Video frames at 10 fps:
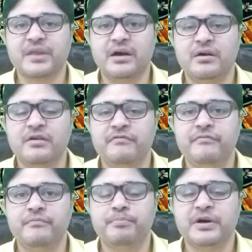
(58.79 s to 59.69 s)
a
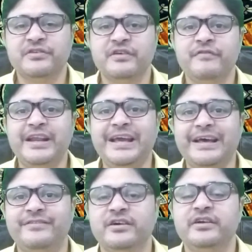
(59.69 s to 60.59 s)
person very
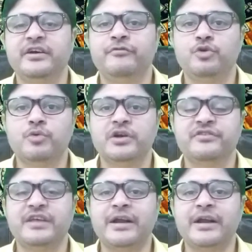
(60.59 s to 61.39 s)
assertive towards